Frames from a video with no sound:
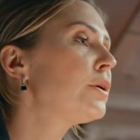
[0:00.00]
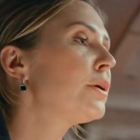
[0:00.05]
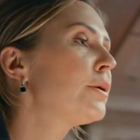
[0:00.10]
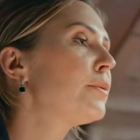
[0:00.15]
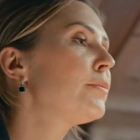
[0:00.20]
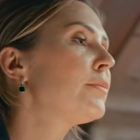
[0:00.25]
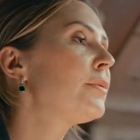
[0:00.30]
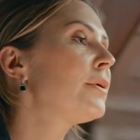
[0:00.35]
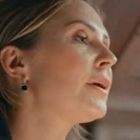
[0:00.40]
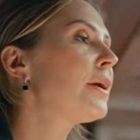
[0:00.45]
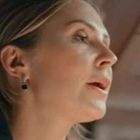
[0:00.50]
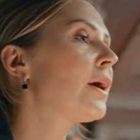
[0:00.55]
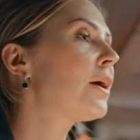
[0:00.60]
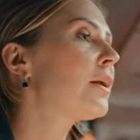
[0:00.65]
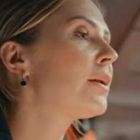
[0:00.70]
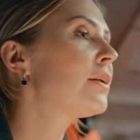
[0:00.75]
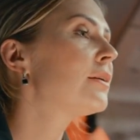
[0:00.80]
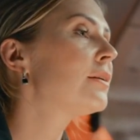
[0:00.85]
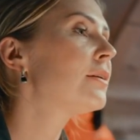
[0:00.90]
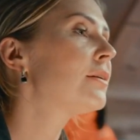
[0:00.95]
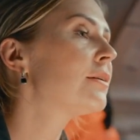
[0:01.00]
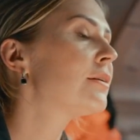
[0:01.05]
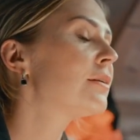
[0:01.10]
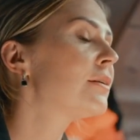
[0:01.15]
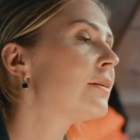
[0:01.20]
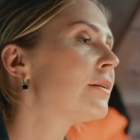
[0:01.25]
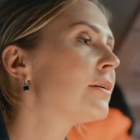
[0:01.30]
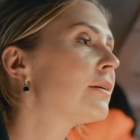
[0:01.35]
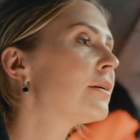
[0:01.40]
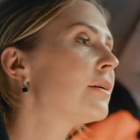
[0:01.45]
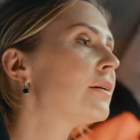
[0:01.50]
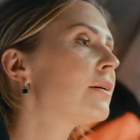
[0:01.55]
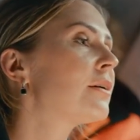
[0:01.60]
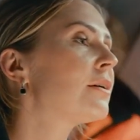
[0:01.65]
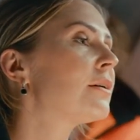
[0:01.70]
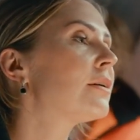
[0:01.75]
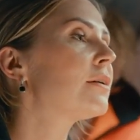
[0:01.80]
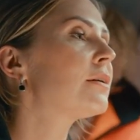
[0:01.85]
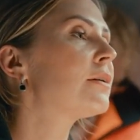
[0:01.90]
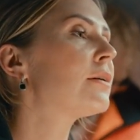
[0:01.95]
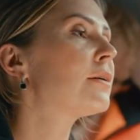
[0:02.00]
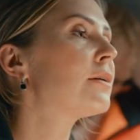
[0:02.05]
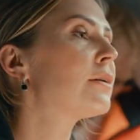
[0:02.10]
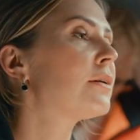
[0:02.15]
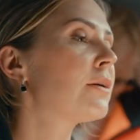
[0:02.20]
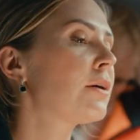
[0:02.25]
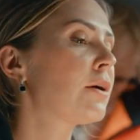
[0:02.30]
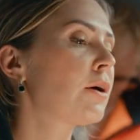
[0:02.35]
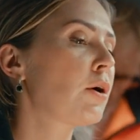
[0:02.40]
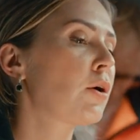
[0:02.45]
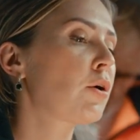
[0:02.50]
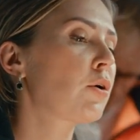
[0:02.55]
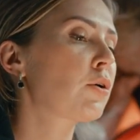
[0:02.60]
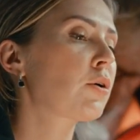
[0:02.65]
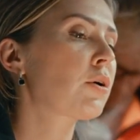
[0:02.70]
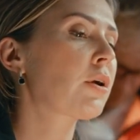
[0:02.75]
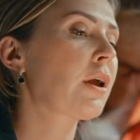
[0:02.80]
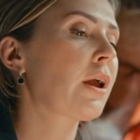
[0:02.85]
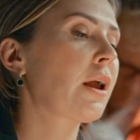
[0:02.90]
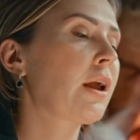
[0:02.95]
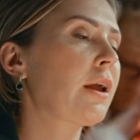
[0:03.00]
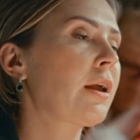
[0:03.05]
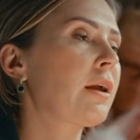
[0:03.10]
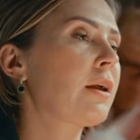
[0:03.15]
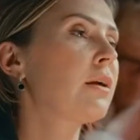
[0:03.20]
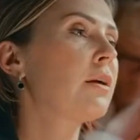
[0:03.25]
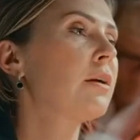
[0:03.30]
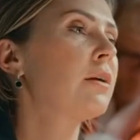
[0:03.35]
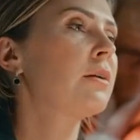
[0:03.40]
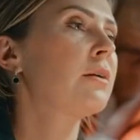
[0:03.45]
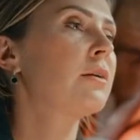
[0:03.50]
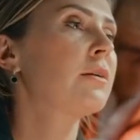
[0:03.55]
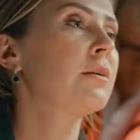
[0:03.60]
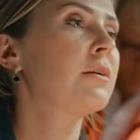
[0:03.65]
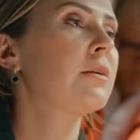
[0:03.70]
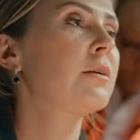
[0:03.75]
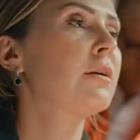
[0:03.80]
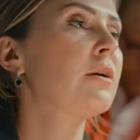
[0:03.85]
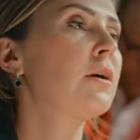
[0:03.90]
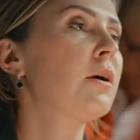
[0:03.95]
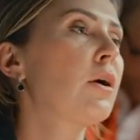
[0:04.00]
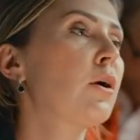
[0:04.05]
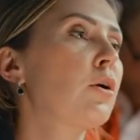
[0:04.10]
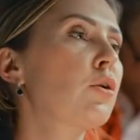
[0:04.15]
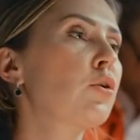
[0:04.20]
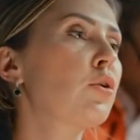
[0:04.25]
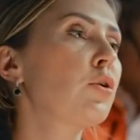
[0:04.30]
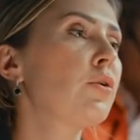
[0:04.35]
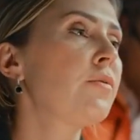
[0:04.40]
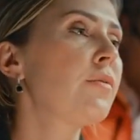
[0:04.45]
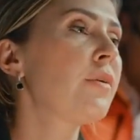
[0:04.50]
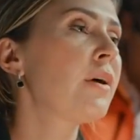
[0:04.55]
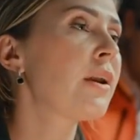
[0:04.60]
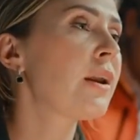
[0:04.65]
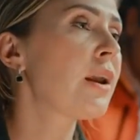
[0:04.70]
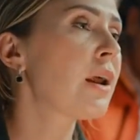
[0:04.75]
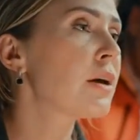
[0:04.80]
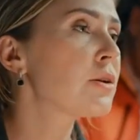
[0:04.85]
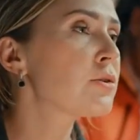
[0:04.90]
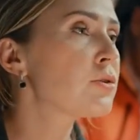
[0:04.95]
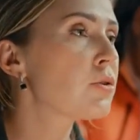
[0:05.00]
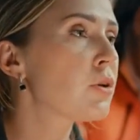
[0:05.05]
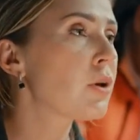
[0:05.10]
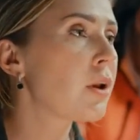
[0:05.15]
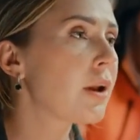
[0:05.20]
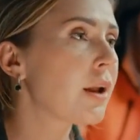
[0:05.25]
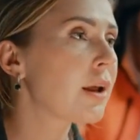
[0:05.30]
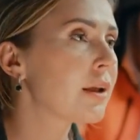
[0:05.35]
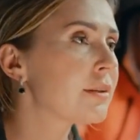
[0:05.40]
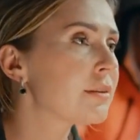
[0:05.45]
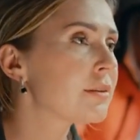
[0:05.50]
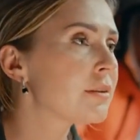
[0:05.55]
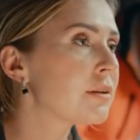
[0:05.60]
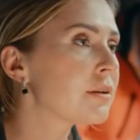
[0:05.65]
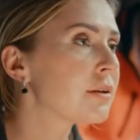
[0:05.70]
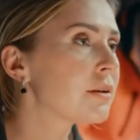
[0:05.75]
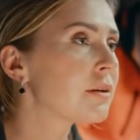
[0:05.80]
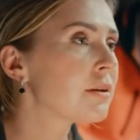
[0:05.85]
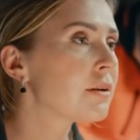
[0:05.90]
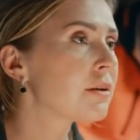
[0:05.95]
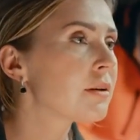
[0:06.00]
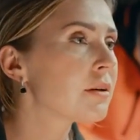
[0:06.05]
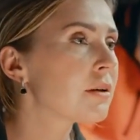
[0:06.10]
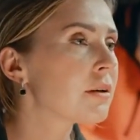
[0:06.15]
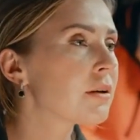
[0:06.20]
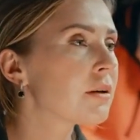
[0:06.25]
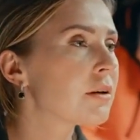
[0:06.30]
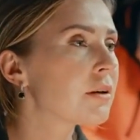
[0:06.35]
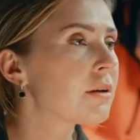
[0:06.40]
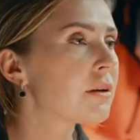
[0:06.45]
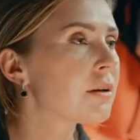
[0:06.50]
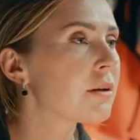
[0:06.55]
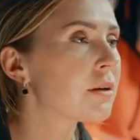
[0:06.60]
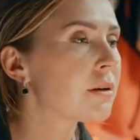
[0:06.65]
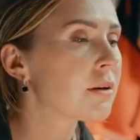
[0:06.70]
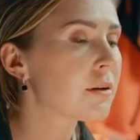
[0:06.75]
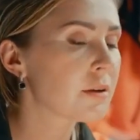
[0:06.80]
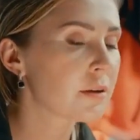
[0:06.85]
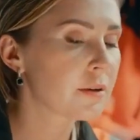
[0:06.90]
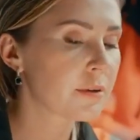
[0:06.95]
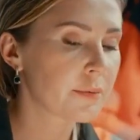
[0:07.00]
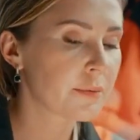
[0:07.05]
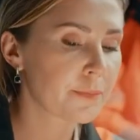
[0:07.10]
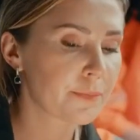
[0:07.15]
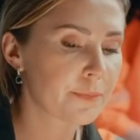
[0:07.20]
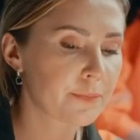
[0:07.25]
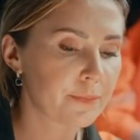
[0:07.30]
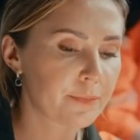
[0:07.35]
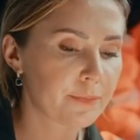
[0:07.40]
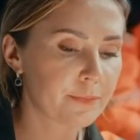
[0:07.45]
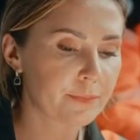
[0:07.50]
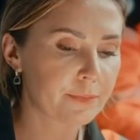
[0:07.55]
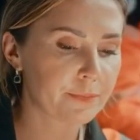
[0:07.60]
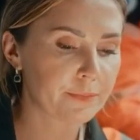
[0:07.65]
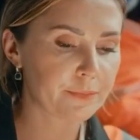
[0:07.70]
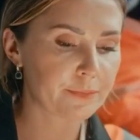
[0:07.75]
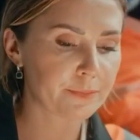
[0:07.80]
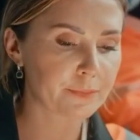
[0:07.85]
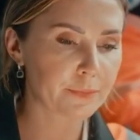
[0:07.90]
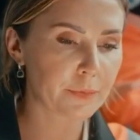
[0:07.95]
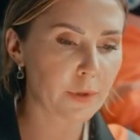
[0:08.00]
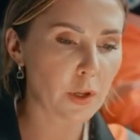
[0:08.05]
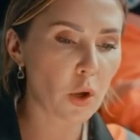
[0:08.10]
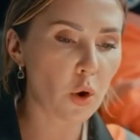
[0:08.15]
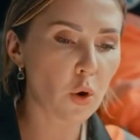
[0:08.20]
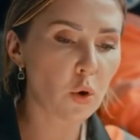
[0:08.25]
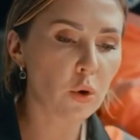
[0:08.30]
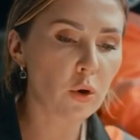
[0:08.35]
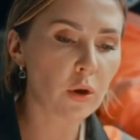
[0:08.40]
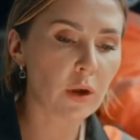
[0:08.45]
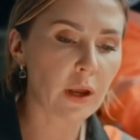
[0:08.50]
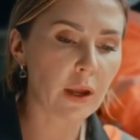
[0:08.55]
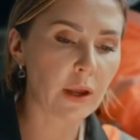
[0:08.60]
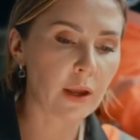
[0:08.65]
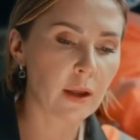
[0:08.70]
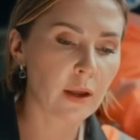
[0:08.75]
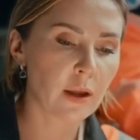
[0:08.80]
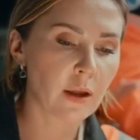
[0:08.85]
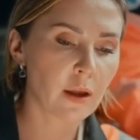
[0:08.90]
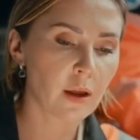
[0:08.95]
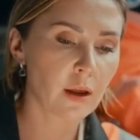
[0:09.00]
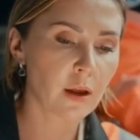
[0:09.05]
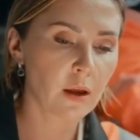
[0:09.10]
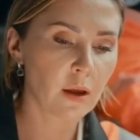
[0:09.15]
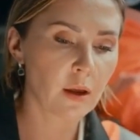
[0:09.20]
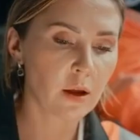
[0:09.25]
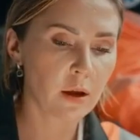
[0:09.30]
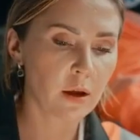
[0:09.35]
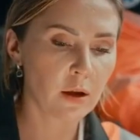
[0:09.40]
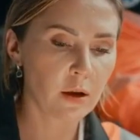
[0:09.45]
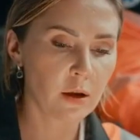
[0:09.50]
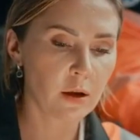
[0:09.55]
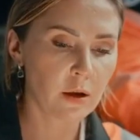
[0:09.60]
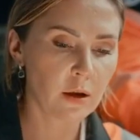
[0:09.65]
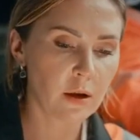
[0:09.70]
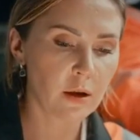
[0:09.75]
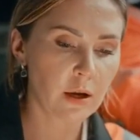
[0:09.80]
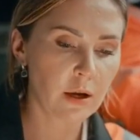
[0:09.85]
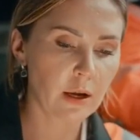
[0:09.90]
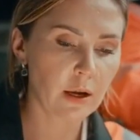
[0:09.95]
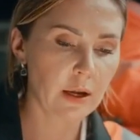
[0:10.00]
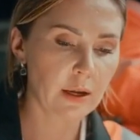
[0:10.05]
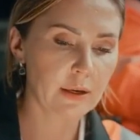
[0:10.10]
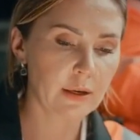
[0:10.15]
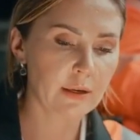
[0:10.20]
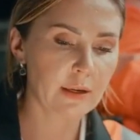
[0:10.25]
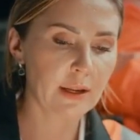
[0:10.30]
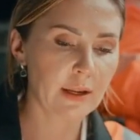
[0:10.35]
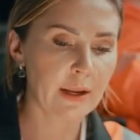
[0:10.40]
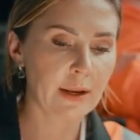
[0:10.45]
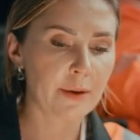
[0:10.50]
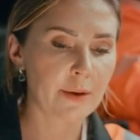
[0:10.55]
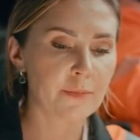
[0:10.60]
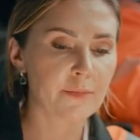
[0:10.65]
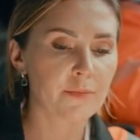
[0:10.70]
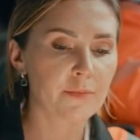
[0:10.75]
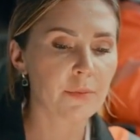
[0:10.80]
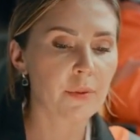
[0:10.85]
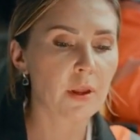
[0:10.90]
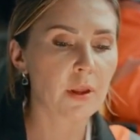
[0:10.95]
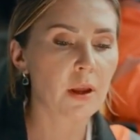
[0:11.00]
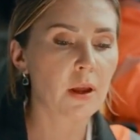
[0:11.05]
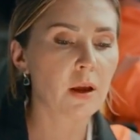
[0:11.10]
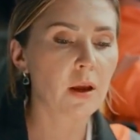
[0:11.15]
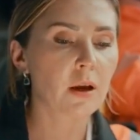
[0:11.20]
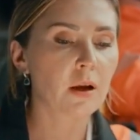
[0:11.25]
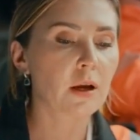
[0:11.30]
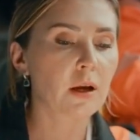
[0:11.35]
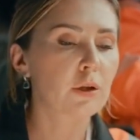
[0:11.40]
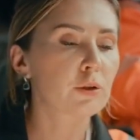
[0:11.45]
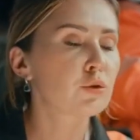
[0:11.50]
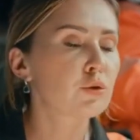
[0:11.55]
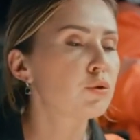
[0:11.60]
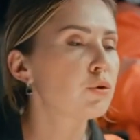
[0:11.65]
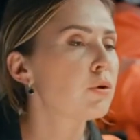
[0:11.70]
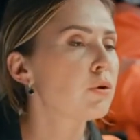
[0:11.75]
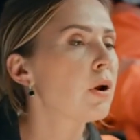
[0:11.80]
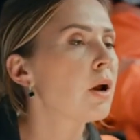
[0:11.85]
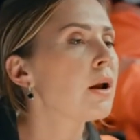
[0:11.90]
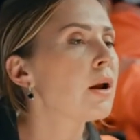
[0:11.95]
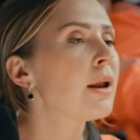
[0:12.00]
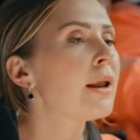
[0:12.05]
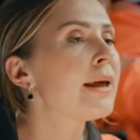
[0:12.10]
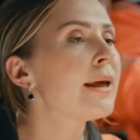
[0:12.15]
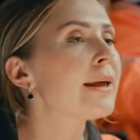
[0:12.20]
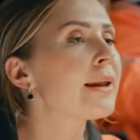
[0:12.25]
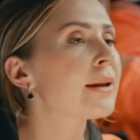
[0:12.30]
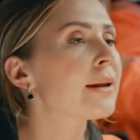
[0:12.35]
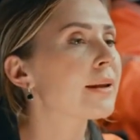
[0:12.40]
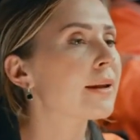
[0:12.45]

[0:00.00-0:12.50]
activated charcoal in cases of toxic ingestions where the ingestion is known to be adsorbed by charcoal. The ingestion occurred within 1 hour. The patient is alert and can protect their airway.